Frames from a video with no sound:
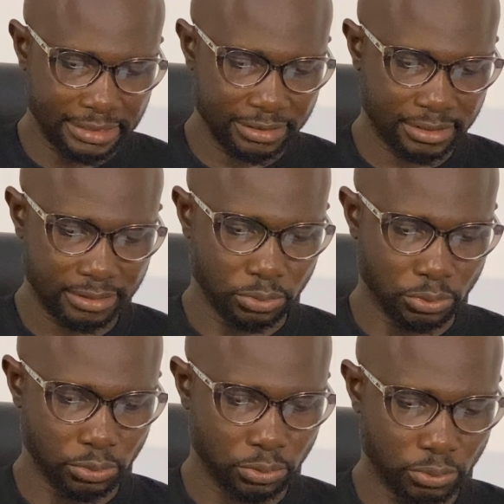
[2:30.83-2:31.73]
this
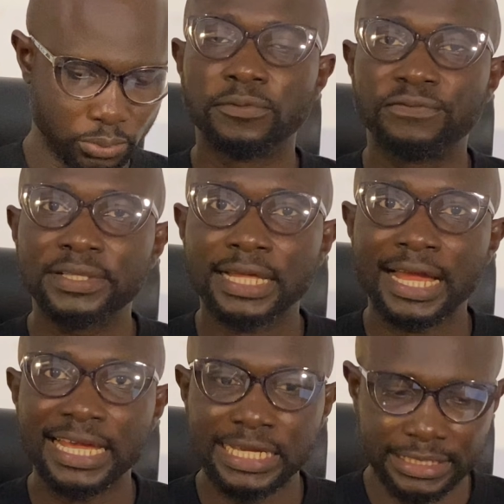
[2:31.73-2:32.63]
to
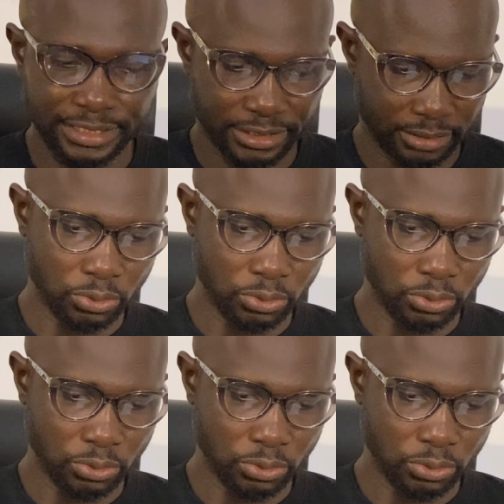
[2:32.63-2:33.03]
filter age.